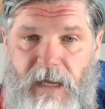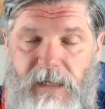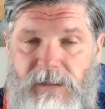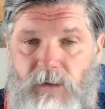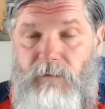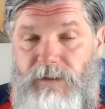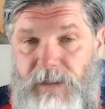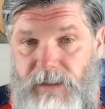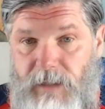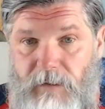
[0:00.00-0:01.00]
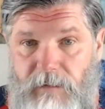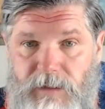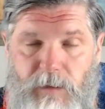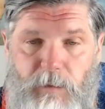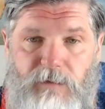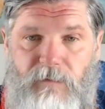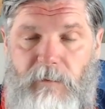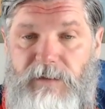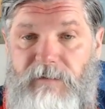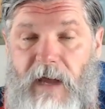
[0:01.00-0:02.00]
as 600 of these commercial
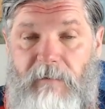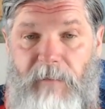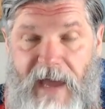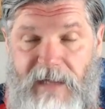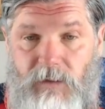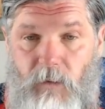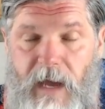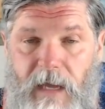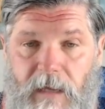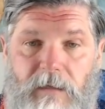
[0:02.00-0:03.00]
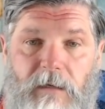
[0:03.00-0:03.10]
farmers have now passed away,